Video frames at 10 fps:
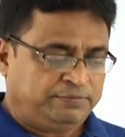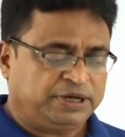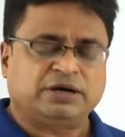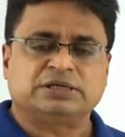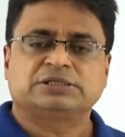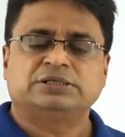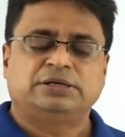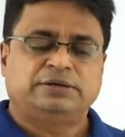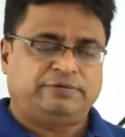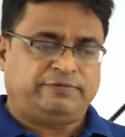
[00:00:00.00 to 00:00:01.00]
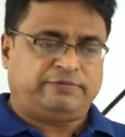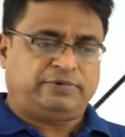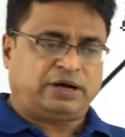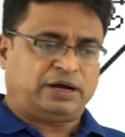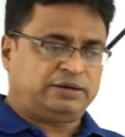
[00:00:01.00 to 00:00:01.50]
Because
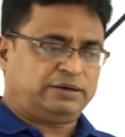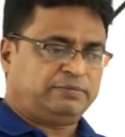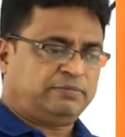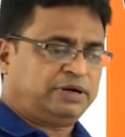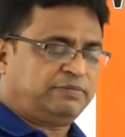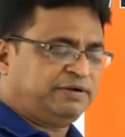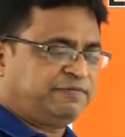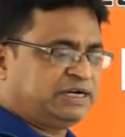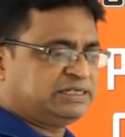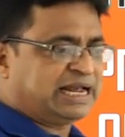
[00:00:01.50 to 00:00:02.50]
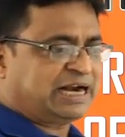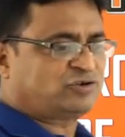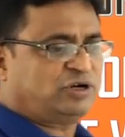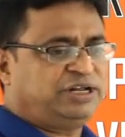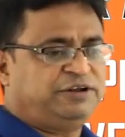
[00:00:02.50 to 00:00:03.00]
my friends,
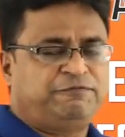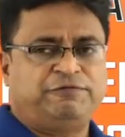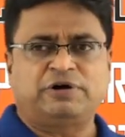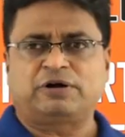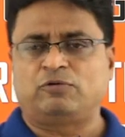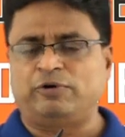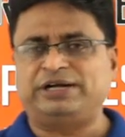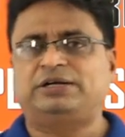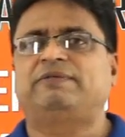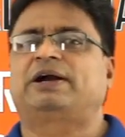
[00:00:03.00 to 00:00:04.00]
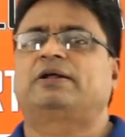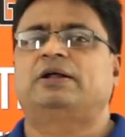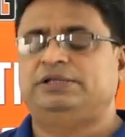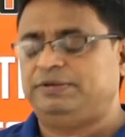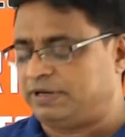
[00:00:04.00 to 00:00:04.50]
actually if you are good at vector
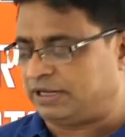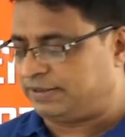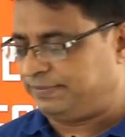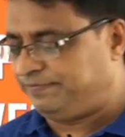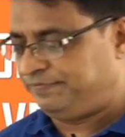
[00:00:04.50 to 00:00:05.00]
algebra,